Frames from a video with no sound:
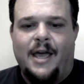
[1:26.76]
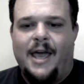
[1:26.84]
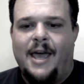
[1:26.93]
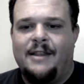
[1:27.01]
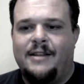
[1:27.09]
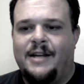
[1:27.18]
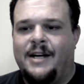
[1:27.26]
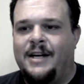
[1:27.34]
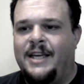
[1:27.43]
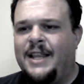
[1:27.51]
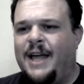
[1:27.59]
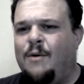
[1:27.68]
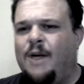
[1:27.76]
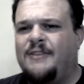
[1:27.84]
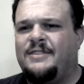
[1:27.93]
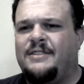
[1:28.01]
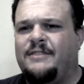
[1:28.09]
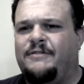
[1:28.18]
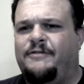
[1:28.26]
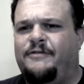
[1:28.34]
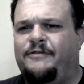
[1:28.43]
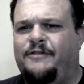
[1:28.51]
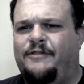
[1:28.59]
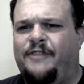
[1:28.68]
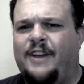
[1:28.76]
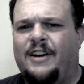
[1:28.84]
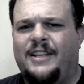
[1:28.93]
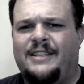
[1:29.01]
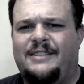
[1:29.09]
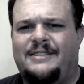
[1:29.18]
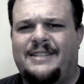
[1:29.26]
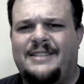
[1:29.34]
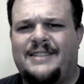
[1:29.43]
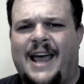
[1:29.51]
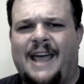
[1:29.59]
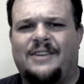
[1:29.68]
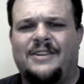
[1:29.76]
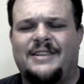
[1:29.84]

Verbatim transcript: And uh, Eli Roth's a fairly decent actor.